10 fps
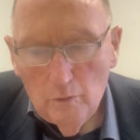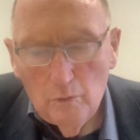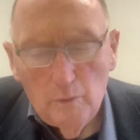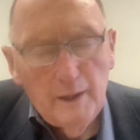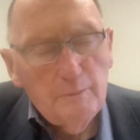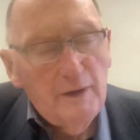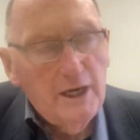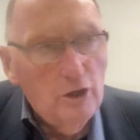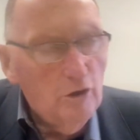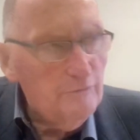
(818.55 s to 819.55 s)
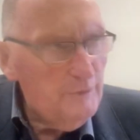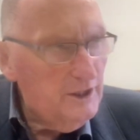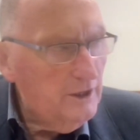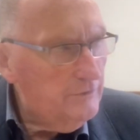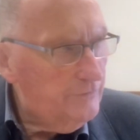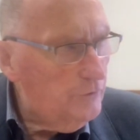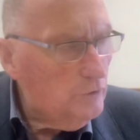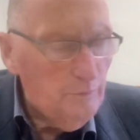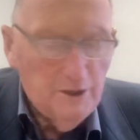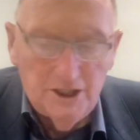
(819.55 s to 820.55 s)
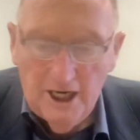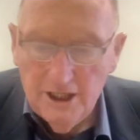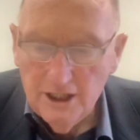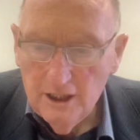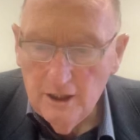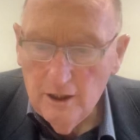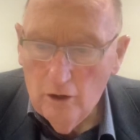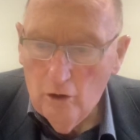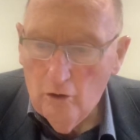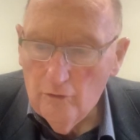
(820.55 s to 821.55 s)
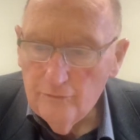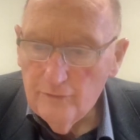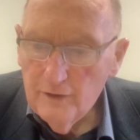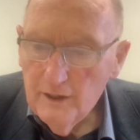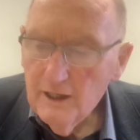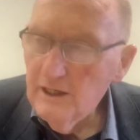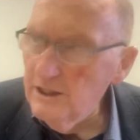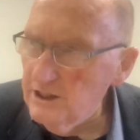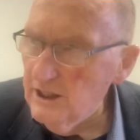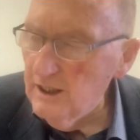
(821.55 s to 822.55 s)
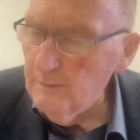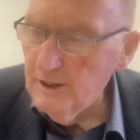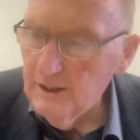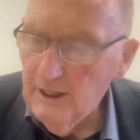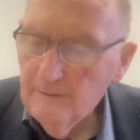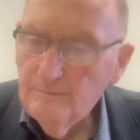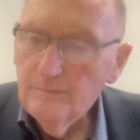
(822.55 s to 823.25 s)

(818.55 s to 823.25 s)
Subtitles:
might not have been in full possession of Christian liberty.